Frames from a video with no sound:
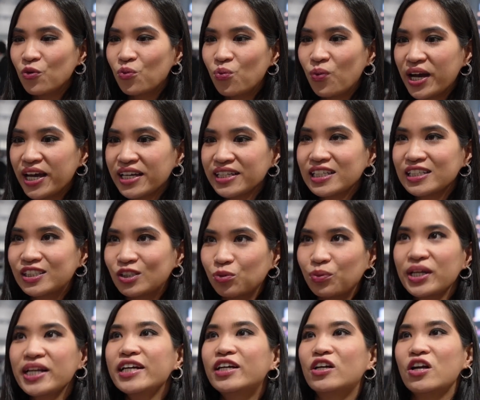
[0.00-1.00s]
weight is
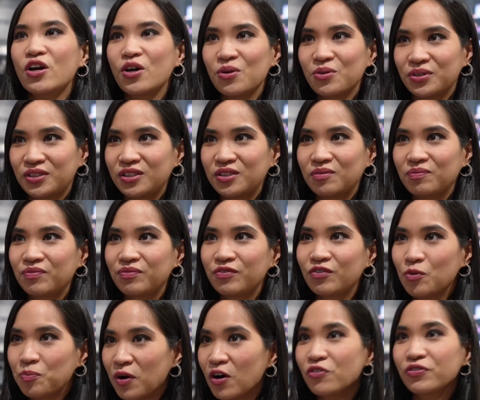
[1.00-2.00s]
really close
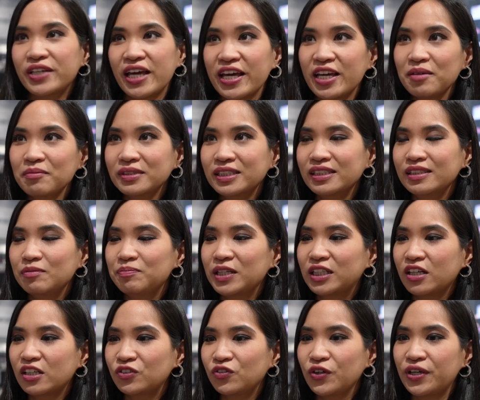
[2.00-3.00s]
to both games
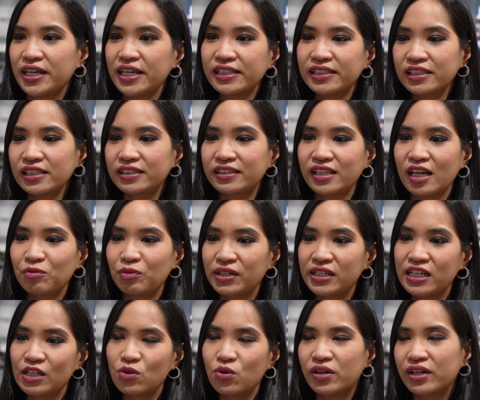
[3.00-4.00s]
because the hit system
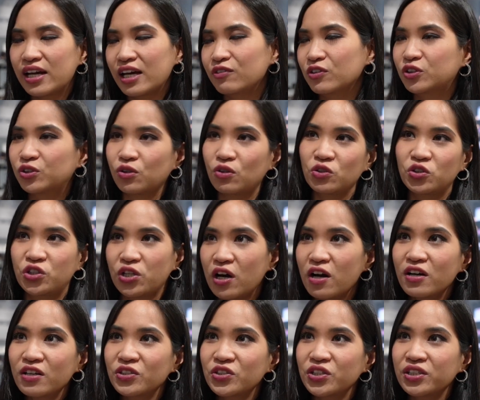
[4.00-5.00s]
really look like the soul
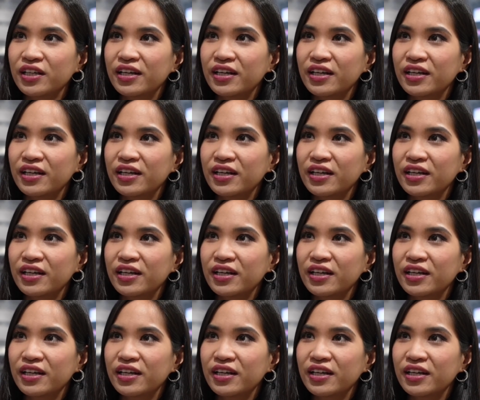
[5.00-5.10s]
charge.